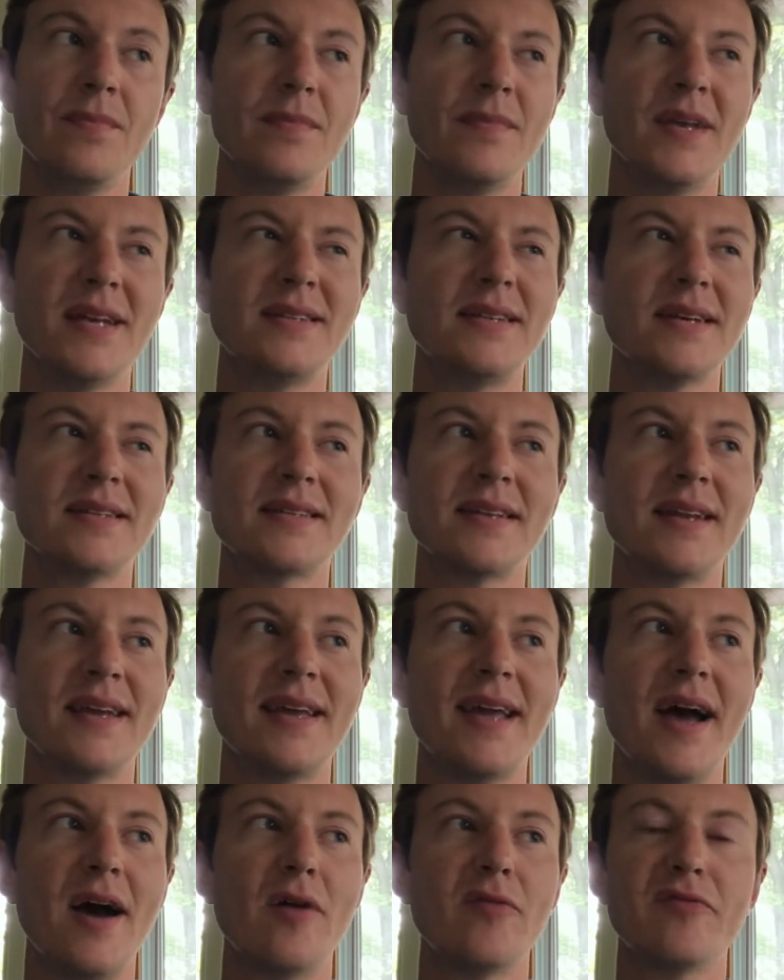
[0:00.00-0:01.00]
It doesn't
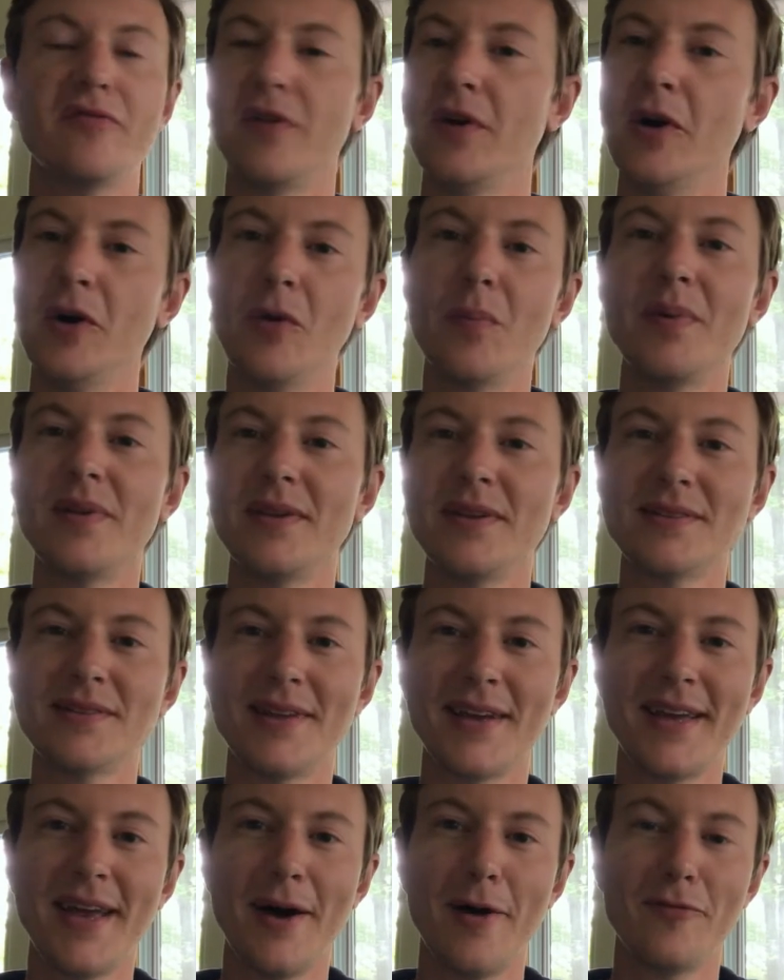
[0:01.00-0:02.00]
account for hope. It
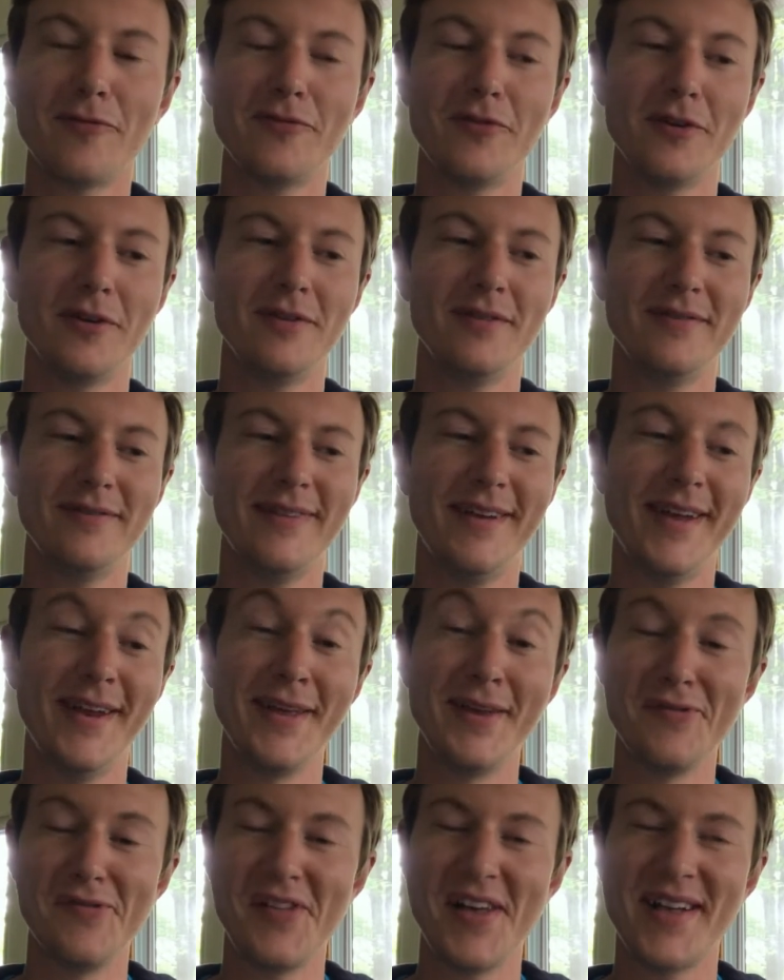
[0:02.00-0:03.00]
doesn't account for
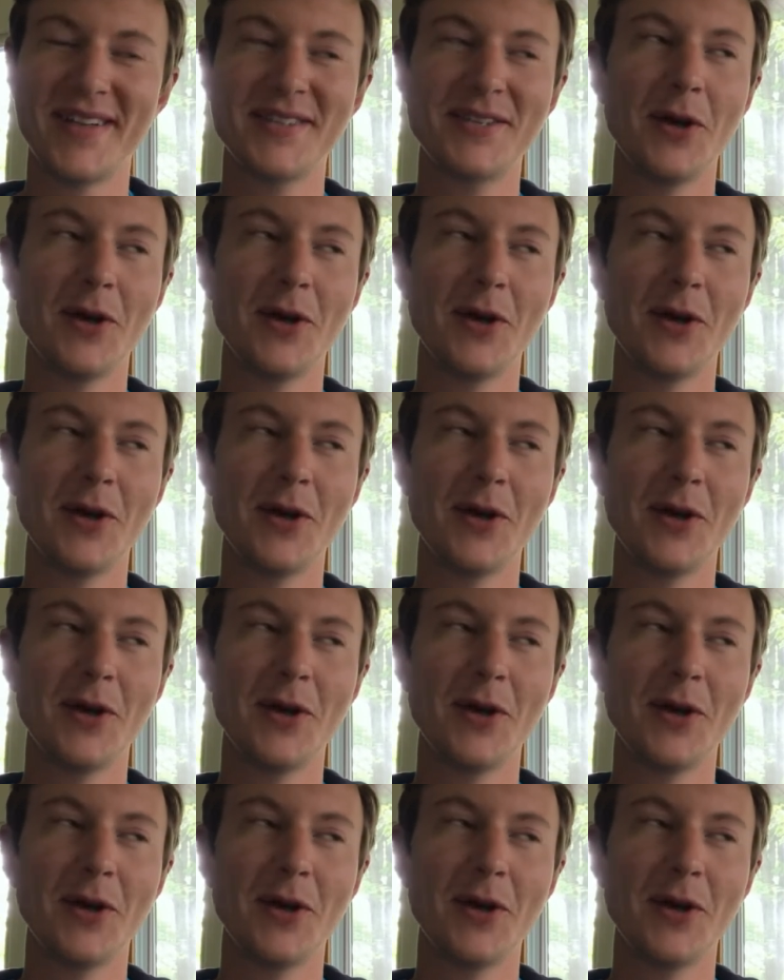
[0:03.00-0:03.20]
any of that.